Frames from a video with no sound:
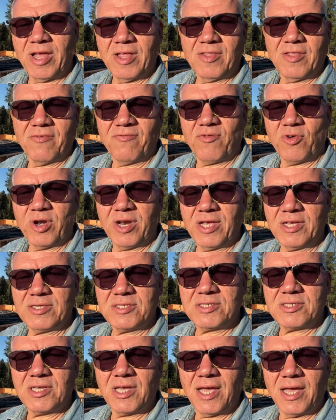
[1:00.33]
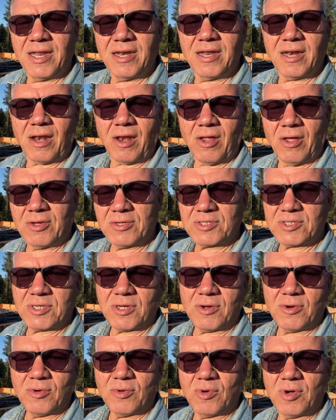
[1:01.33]
in the footings. And it'll
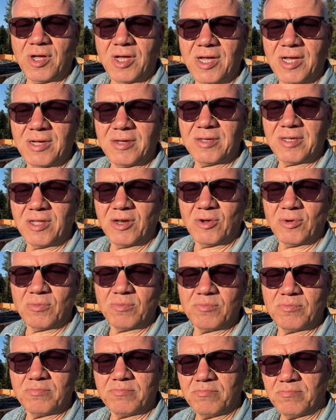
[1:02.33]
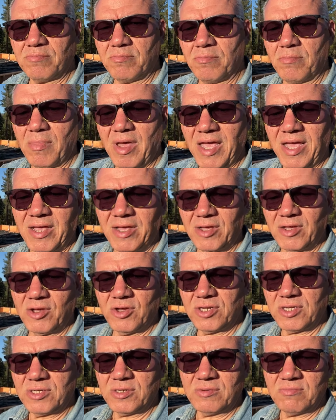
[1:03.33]
also, make a
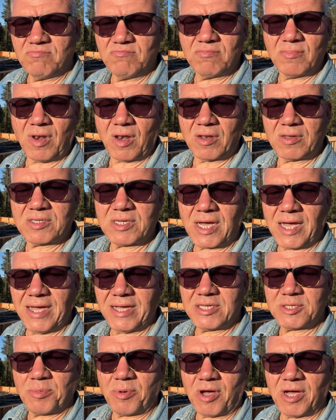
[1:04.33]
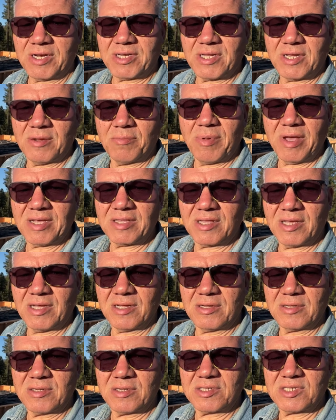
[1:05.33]
good tie spot
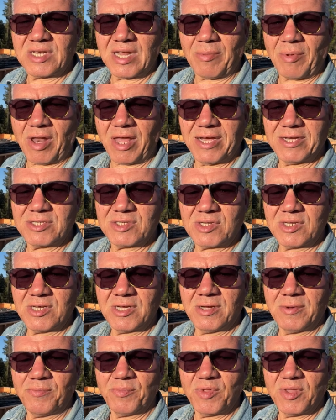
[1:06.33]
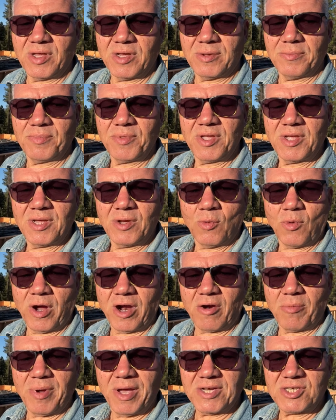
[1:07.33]
to stabilize the
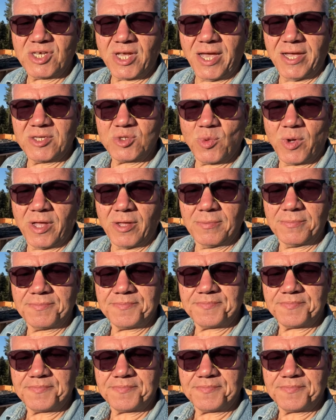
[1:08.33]
wire mesh as well.